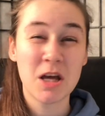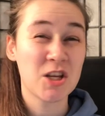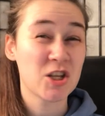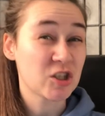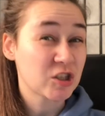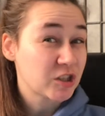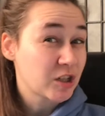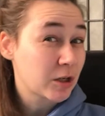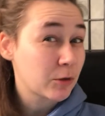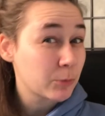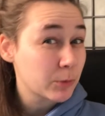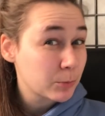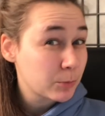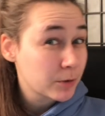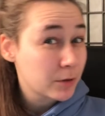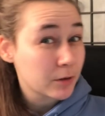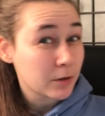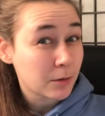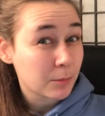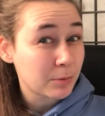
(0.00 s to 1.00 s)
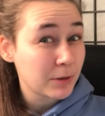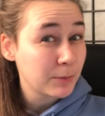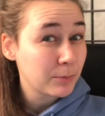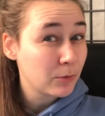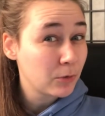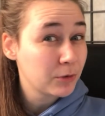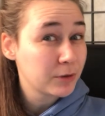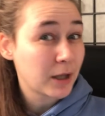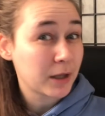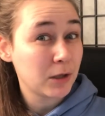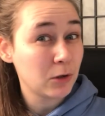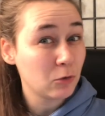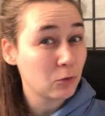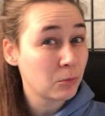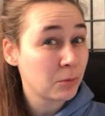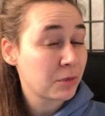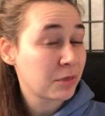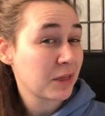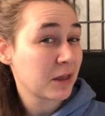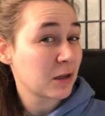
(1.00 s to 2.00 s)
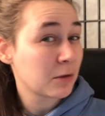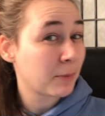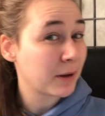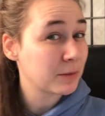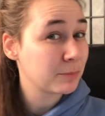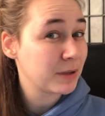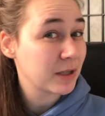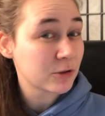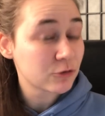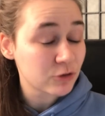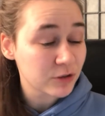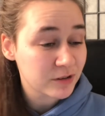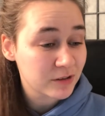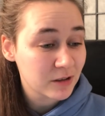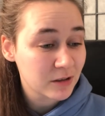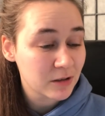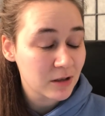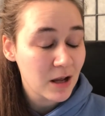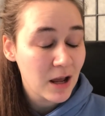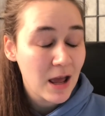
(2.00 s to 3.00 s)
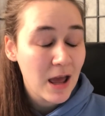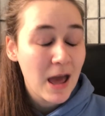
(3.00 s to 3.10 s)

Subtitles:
share with other people that you think might be interested.